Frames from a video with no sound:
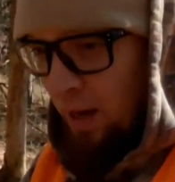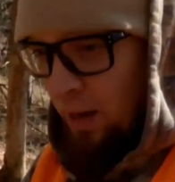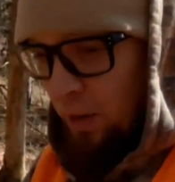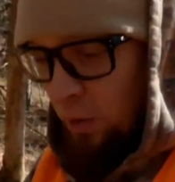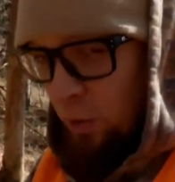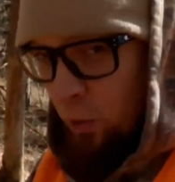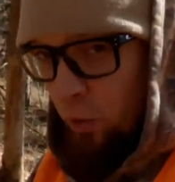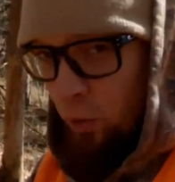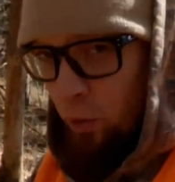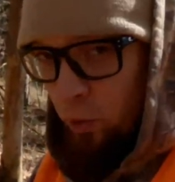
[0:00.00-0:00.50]
I
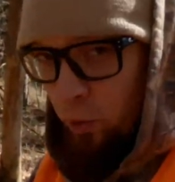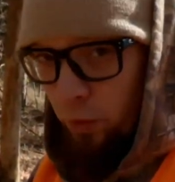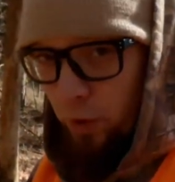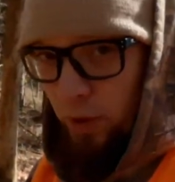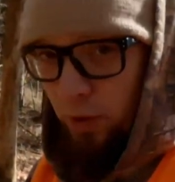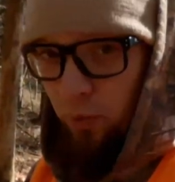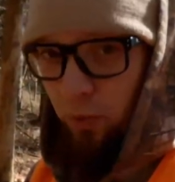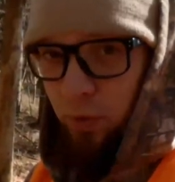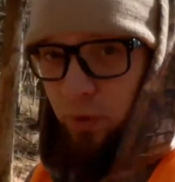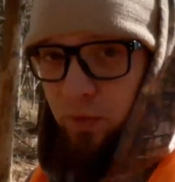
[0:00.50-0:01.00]
know
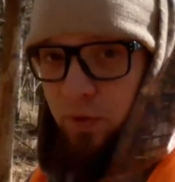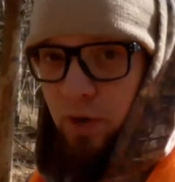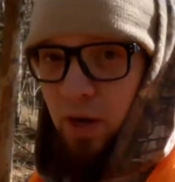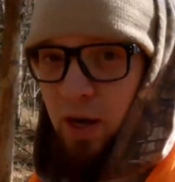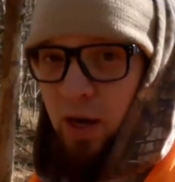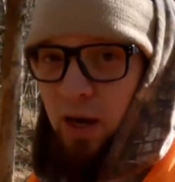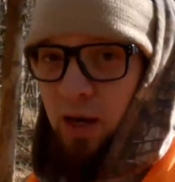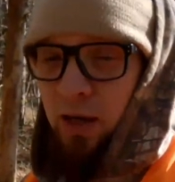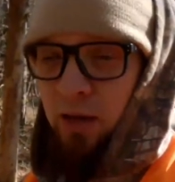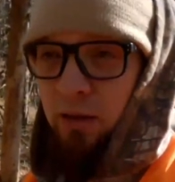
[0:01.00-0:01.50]
that we've
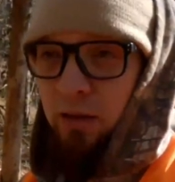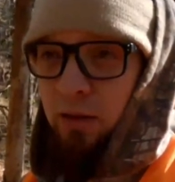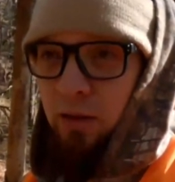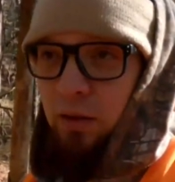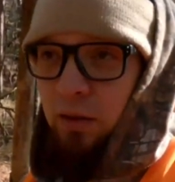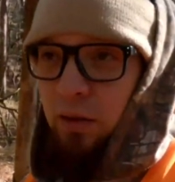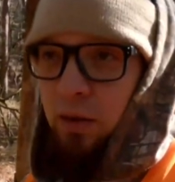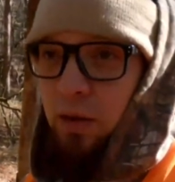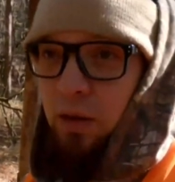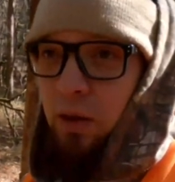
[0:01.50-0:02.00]
got
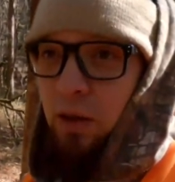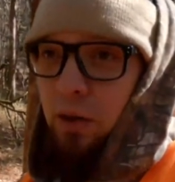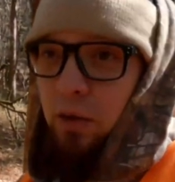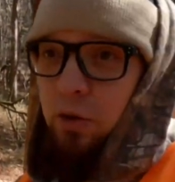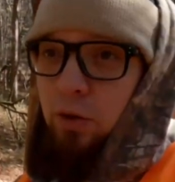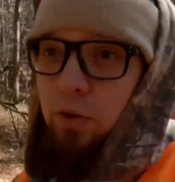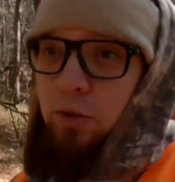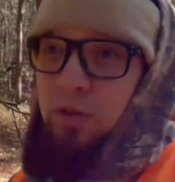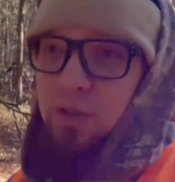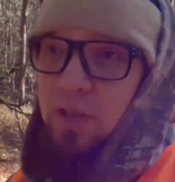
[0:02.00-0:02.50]
a
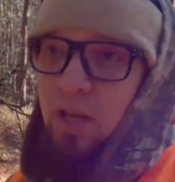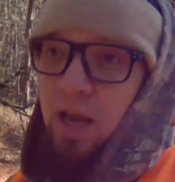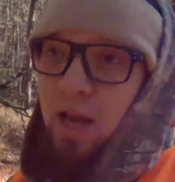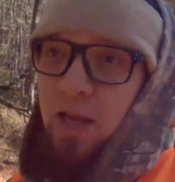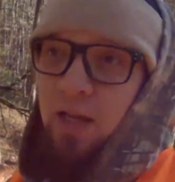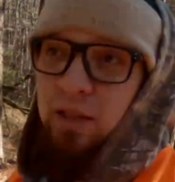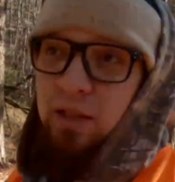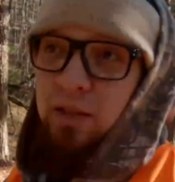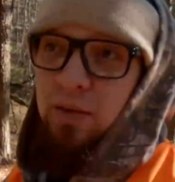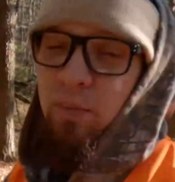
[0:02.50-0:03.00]
good
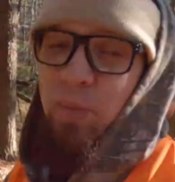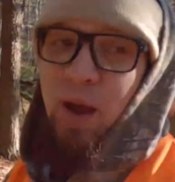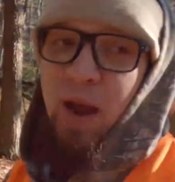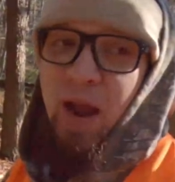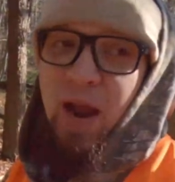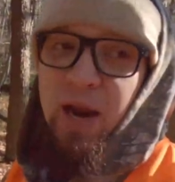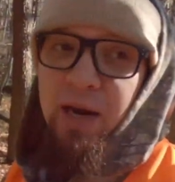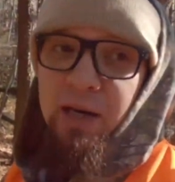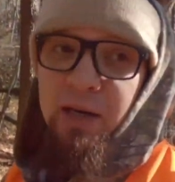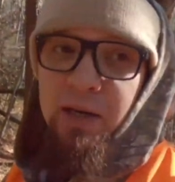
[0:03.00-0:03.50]
sized
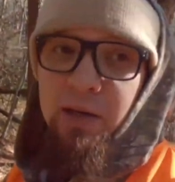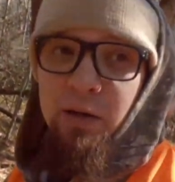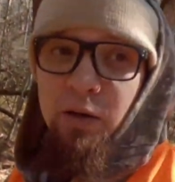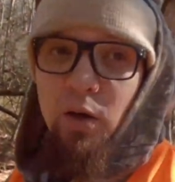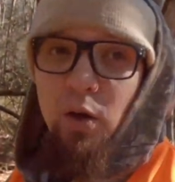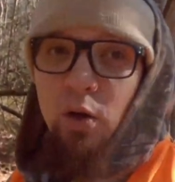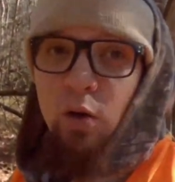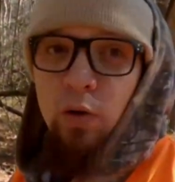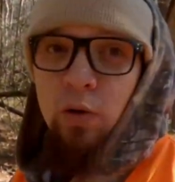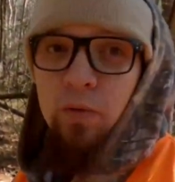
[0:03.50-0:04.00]
pack
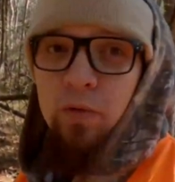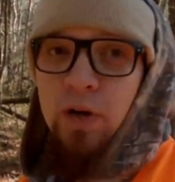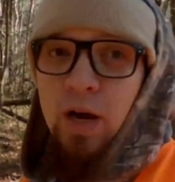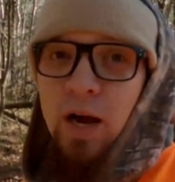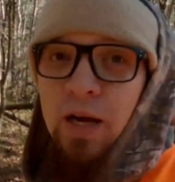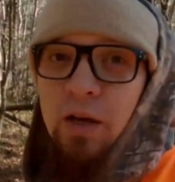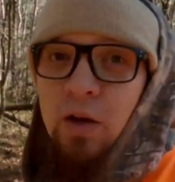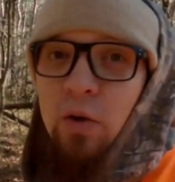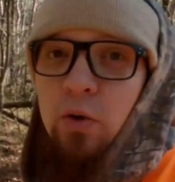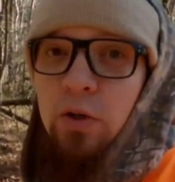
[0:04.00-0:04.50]
of
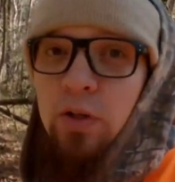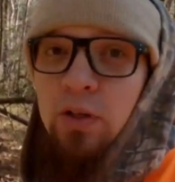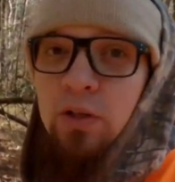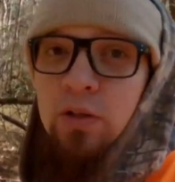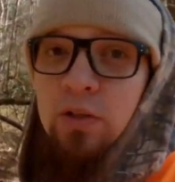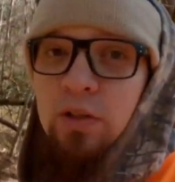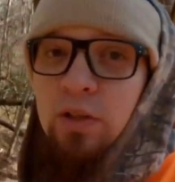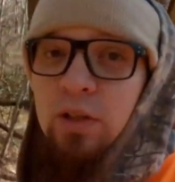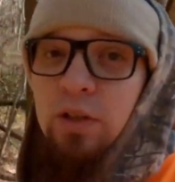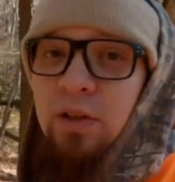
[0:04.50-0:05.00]

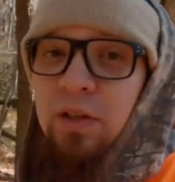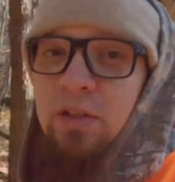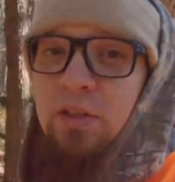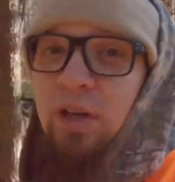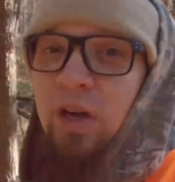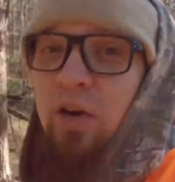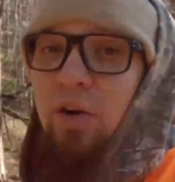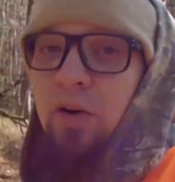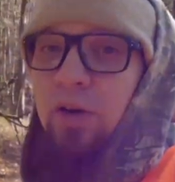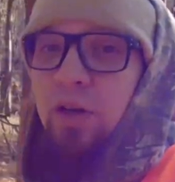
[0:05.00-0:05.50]
coyotes in this
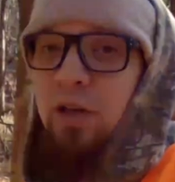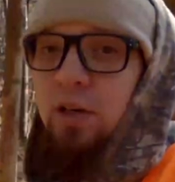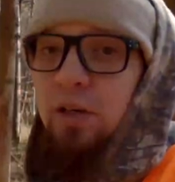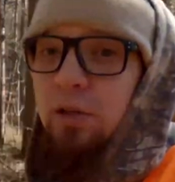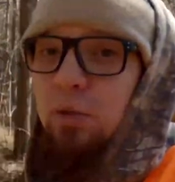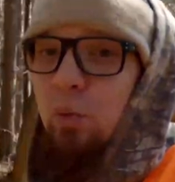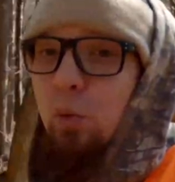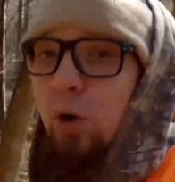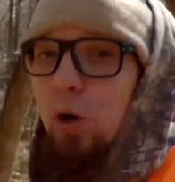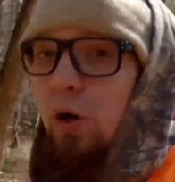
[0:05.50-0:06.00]
area
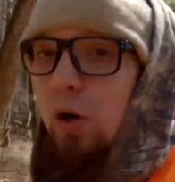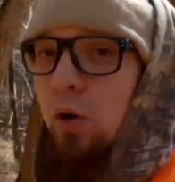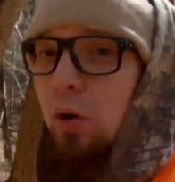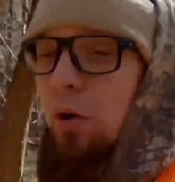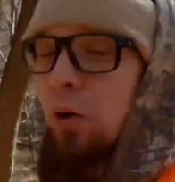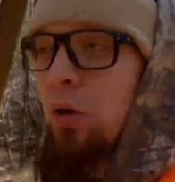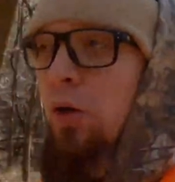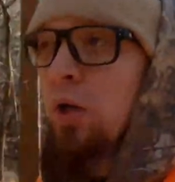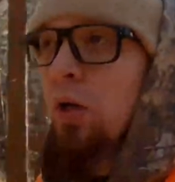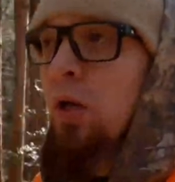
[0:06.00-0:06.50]
as
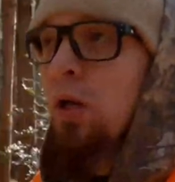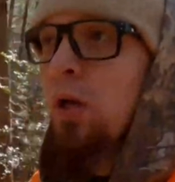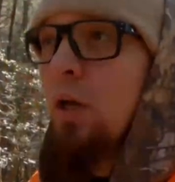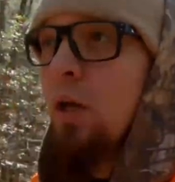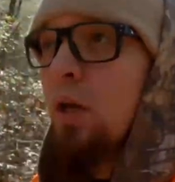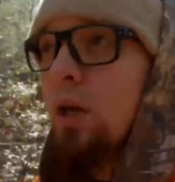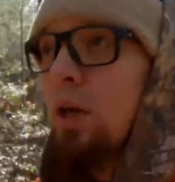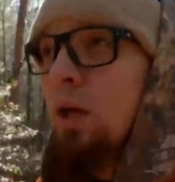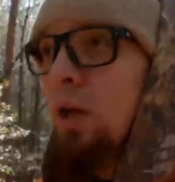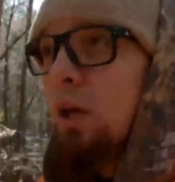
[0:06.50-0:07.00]
well.
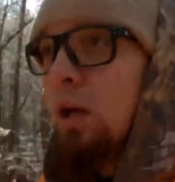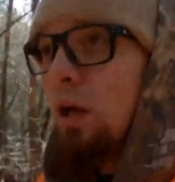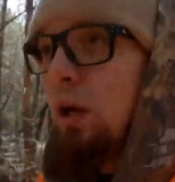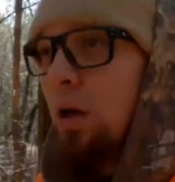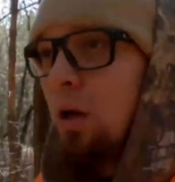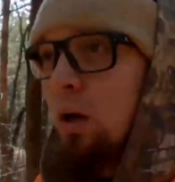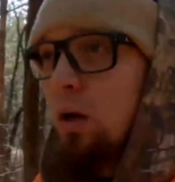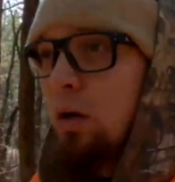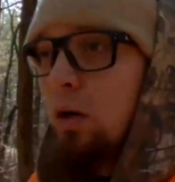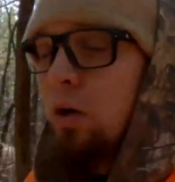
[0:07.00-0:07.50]

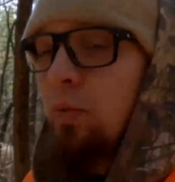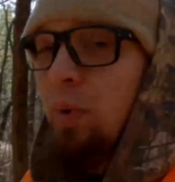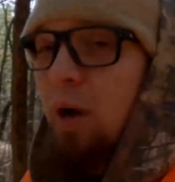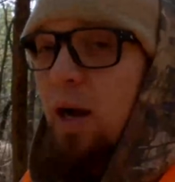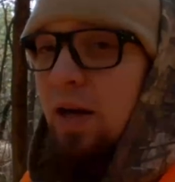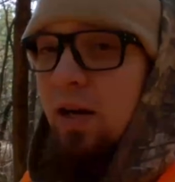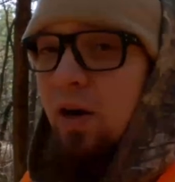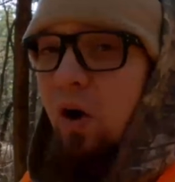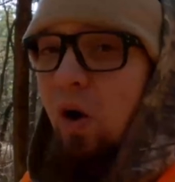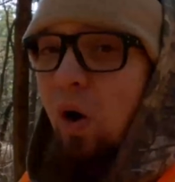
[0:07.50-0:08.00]

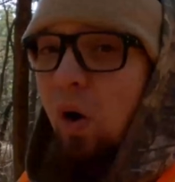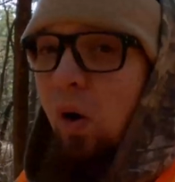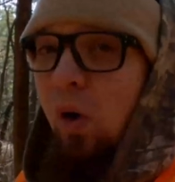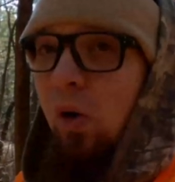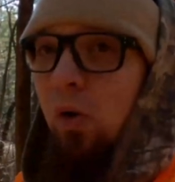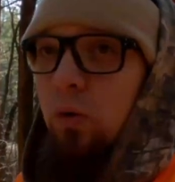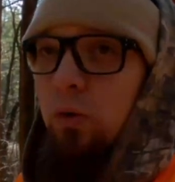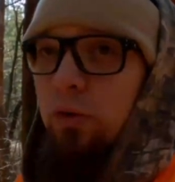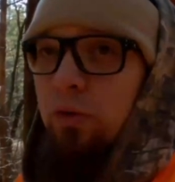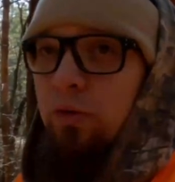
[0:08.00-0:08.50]
I
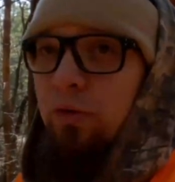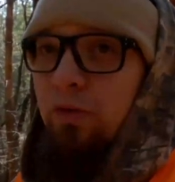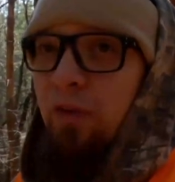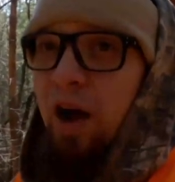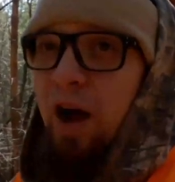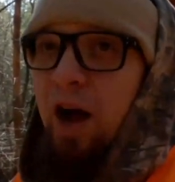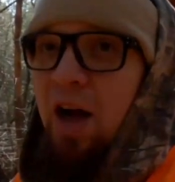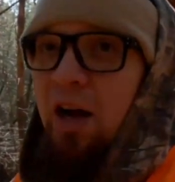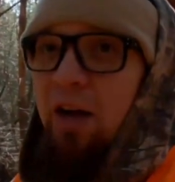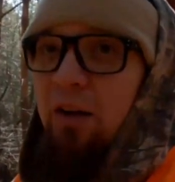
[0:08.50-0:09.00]
caught
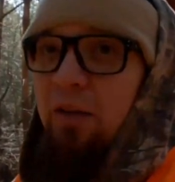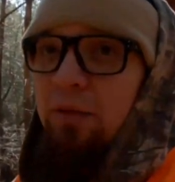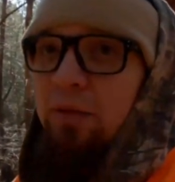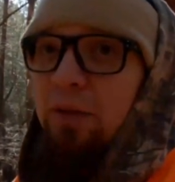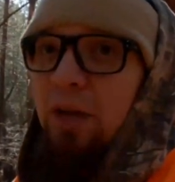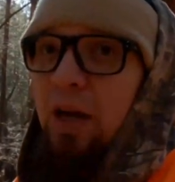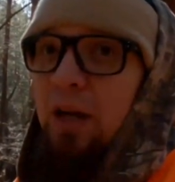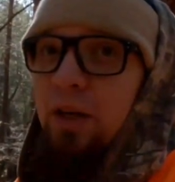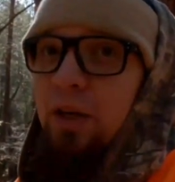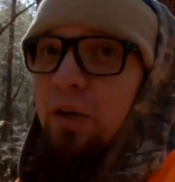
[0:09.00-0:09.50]
5
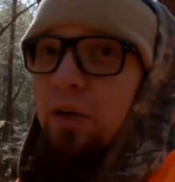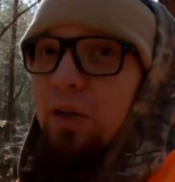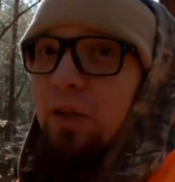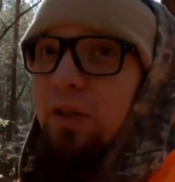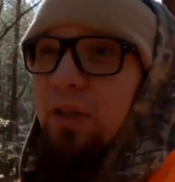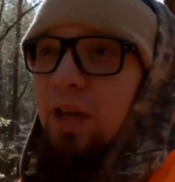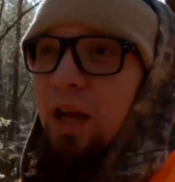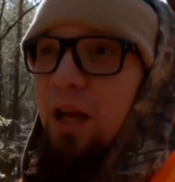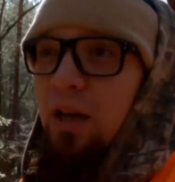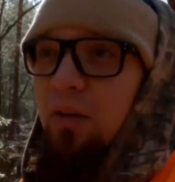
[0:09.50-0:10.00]

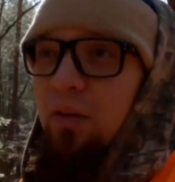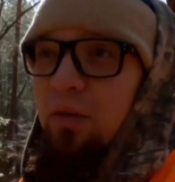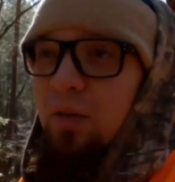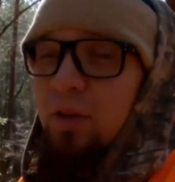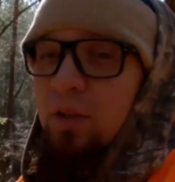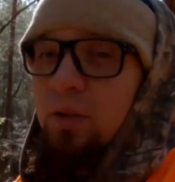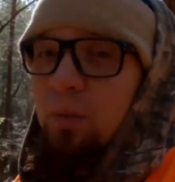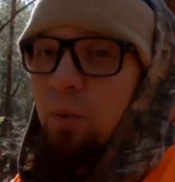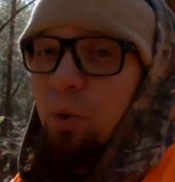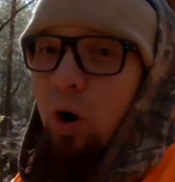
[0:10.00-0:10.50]
coyotes out of
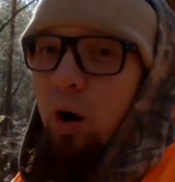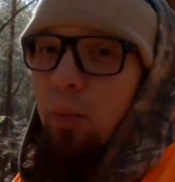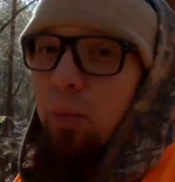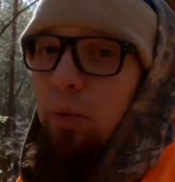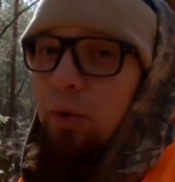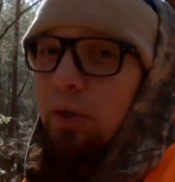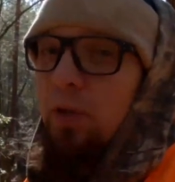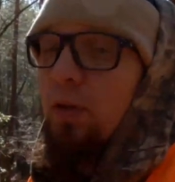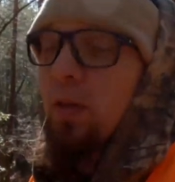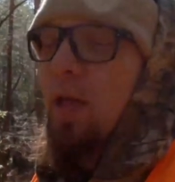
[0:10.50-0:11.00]
this
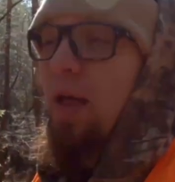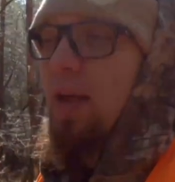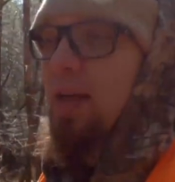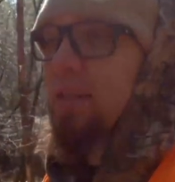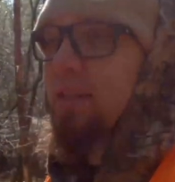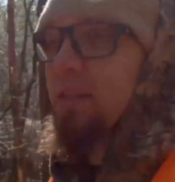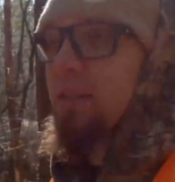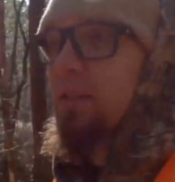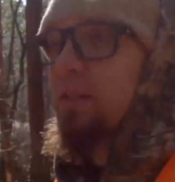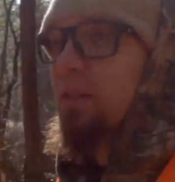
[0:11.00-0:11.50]
property
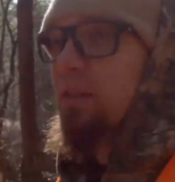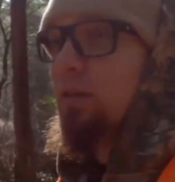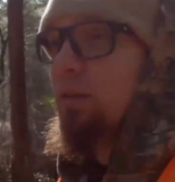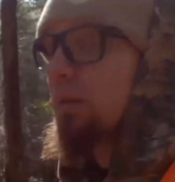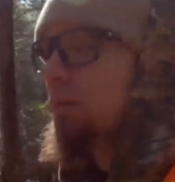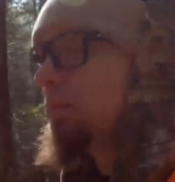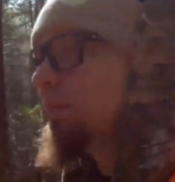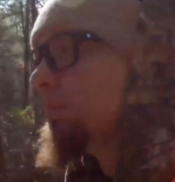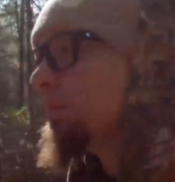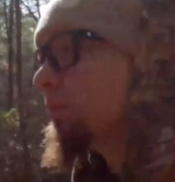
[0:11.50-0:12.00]
last
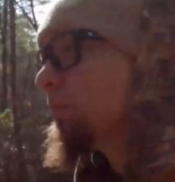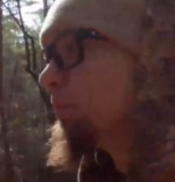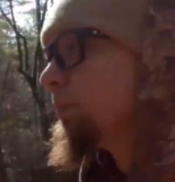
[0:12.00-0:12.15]
season.